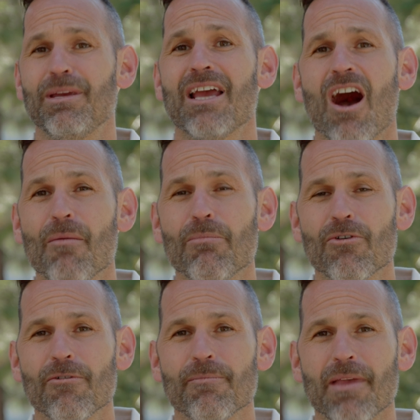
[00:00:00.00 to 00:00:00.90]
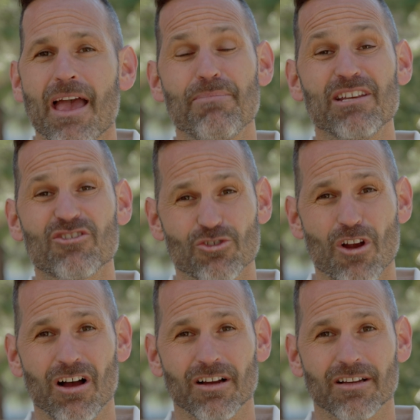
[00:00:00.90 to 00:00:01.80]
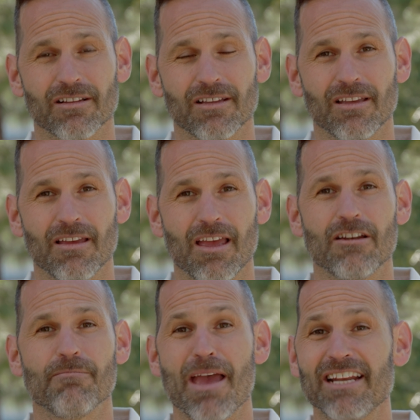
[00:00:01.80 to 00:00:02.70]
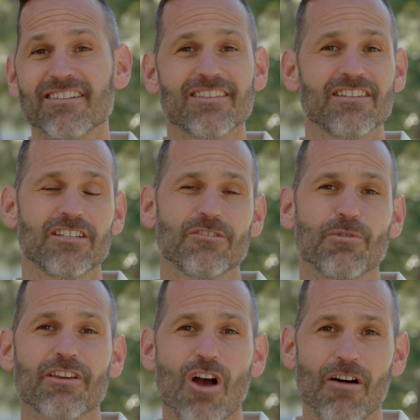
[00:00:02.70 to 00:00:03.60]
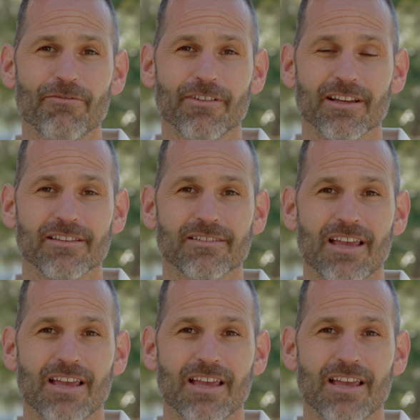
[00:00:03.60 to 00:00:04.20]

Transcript: Be humble and be strong. Make decisions with confidence